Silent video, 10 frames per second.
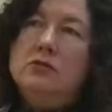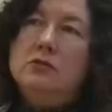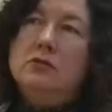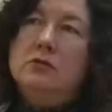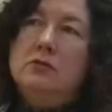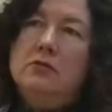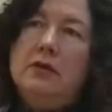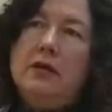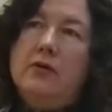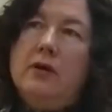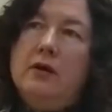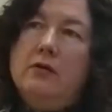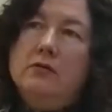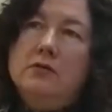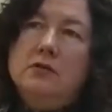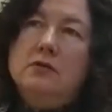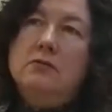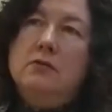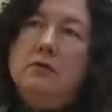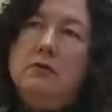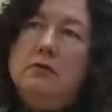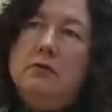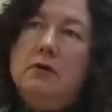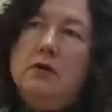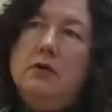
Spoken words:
to carry out new